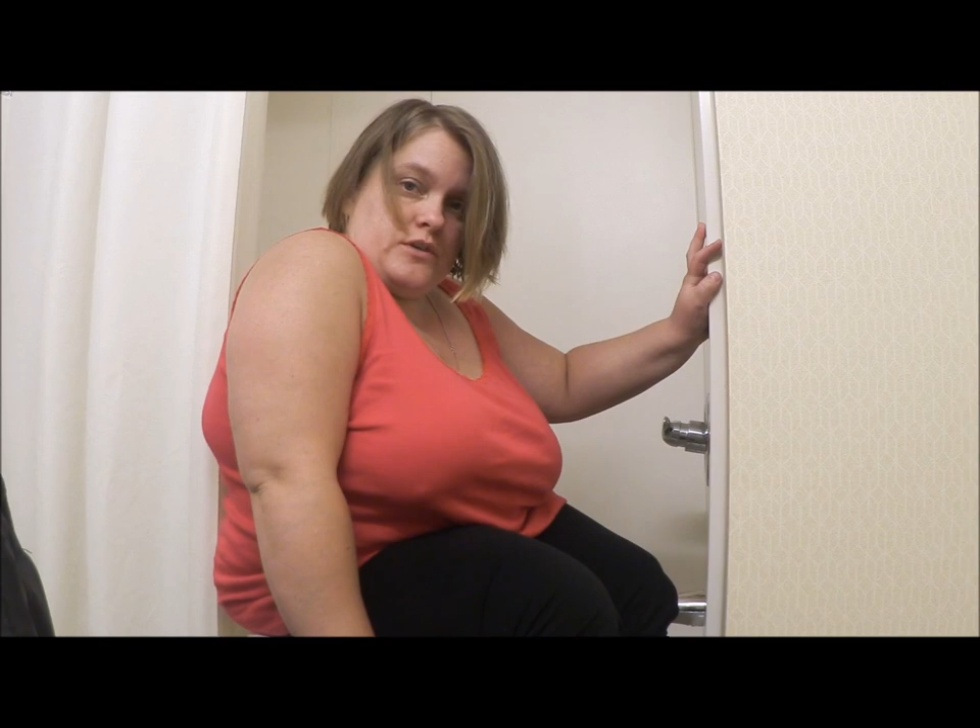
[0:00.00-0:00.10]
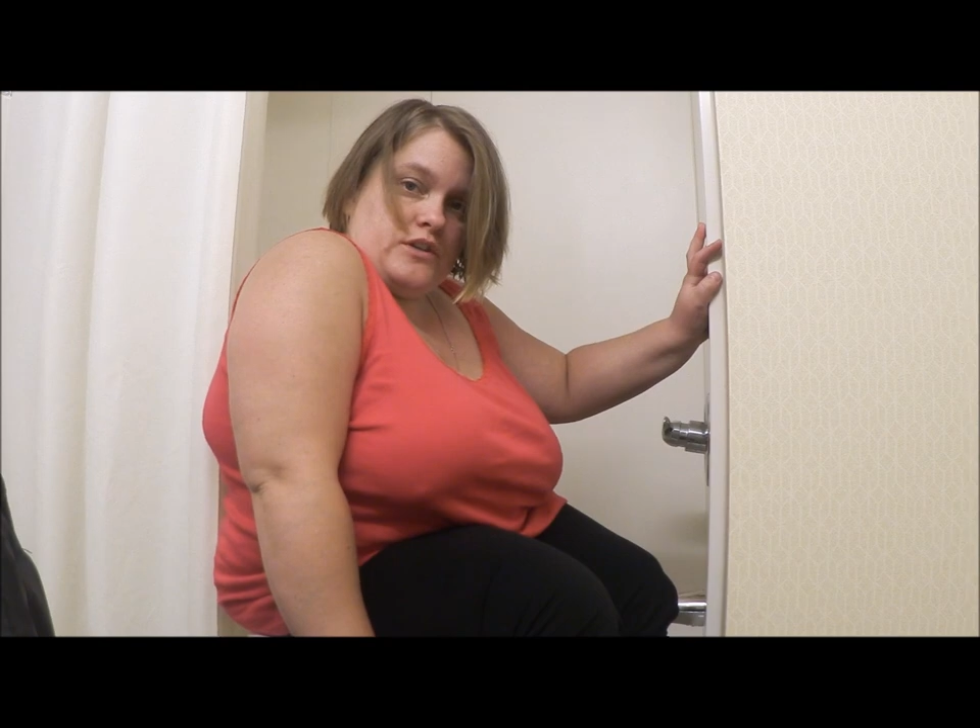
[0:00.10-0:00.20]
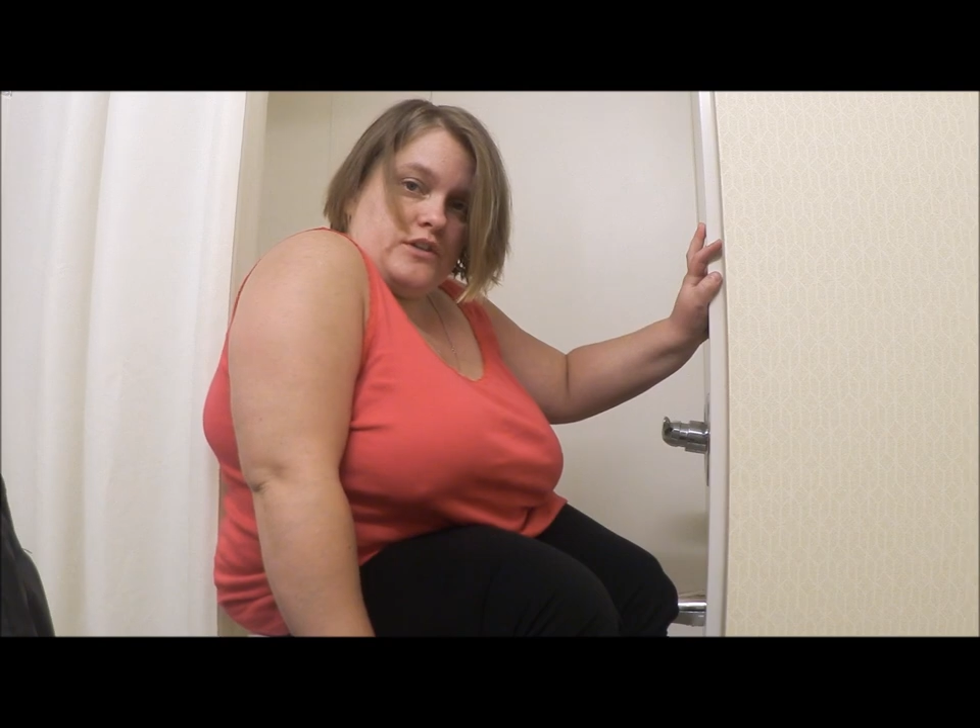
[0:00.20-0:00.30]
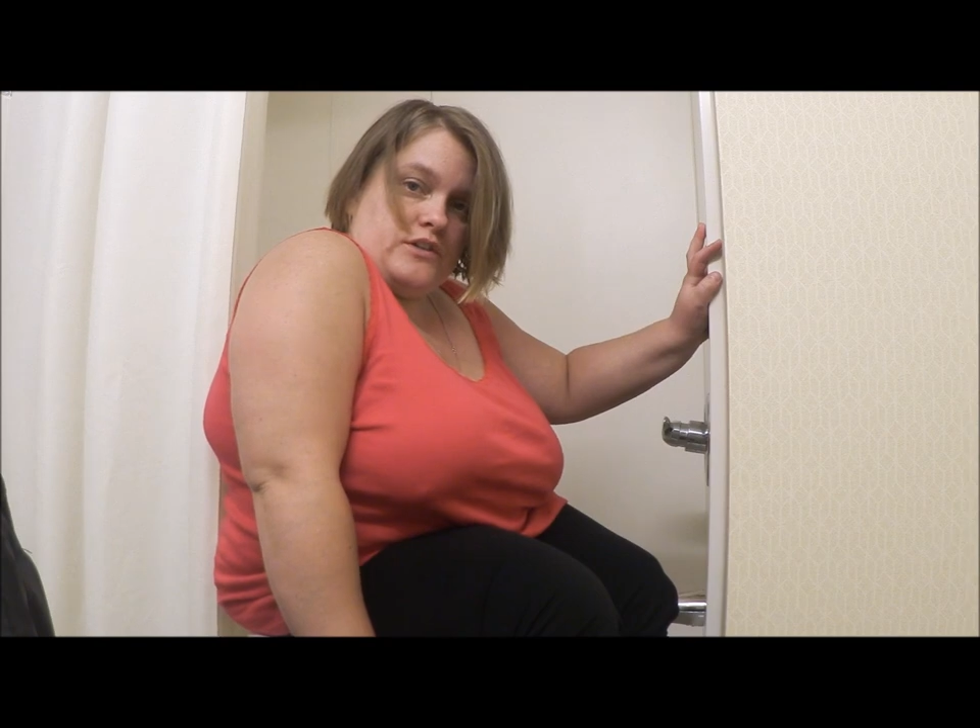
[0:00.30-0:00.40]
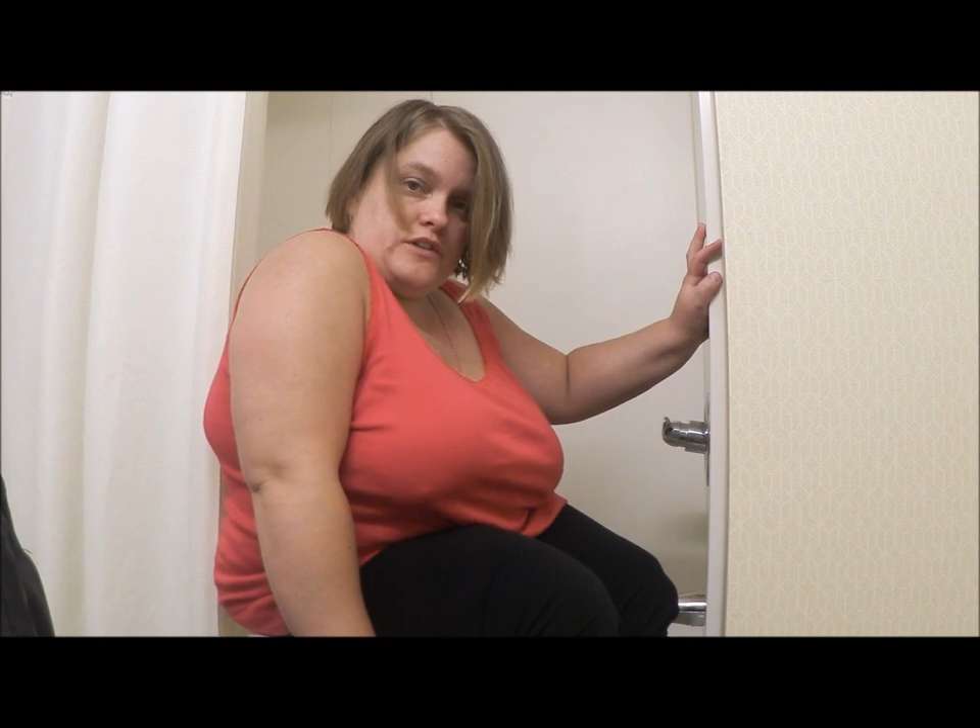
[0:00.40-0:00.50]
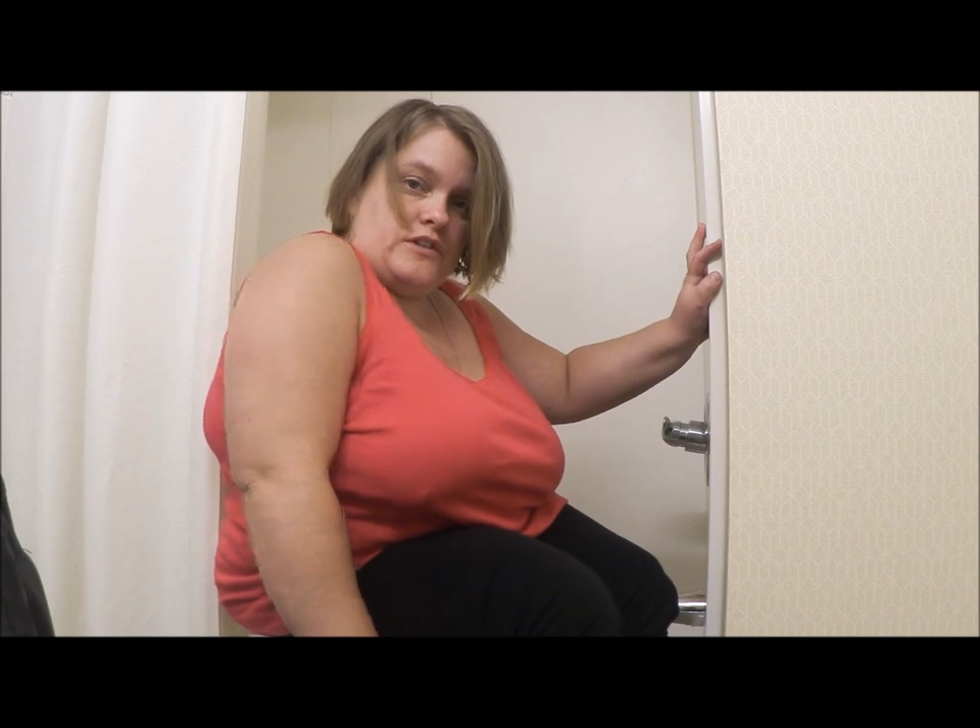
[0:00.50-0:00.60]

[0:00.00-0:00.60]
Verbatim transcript: work, you're good to